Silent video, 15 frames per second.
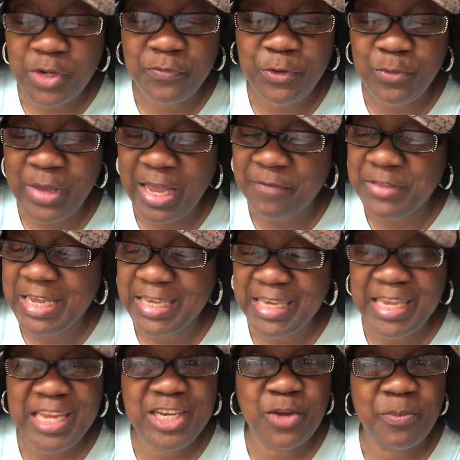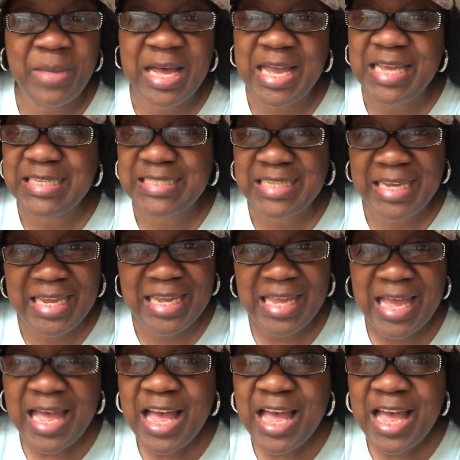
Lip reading: if you have that kingdom mindset,